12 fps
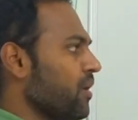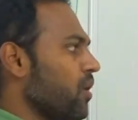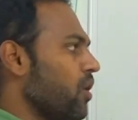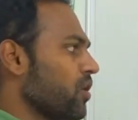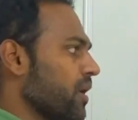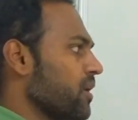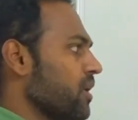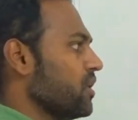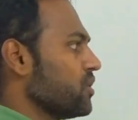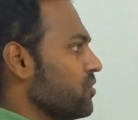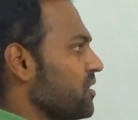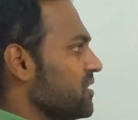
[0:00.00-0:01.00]
Okay,
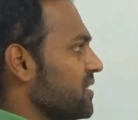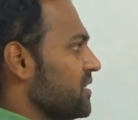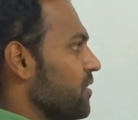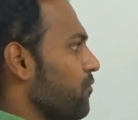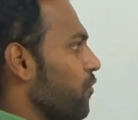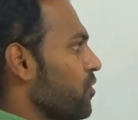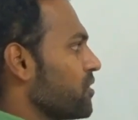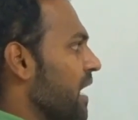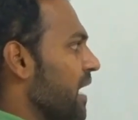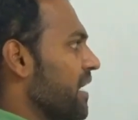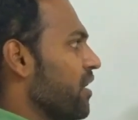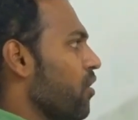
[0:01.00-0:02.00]
so this is the force
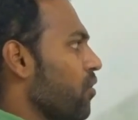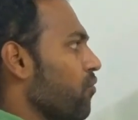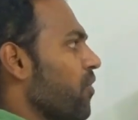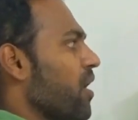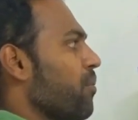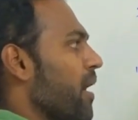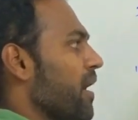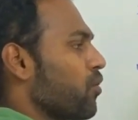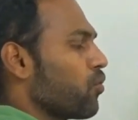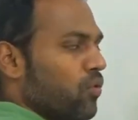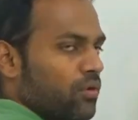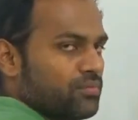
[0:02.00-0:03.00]
acting on 1
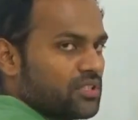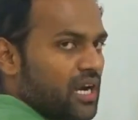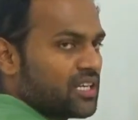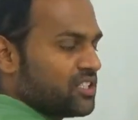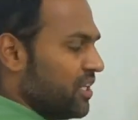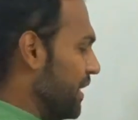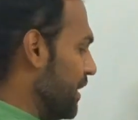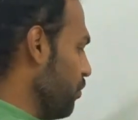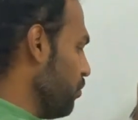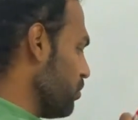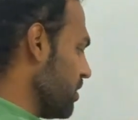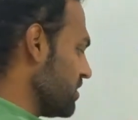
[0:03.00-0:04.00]
microcoulomb charge due
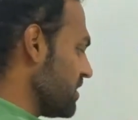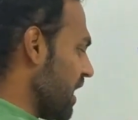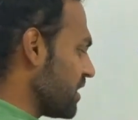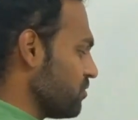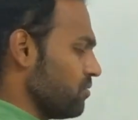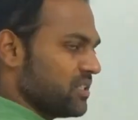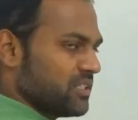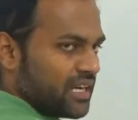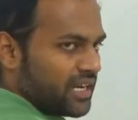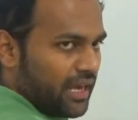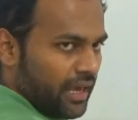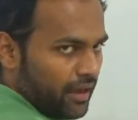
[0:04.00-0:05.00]
to the charge which is
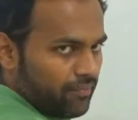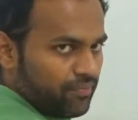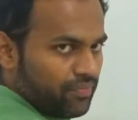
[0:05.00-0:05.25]
at A.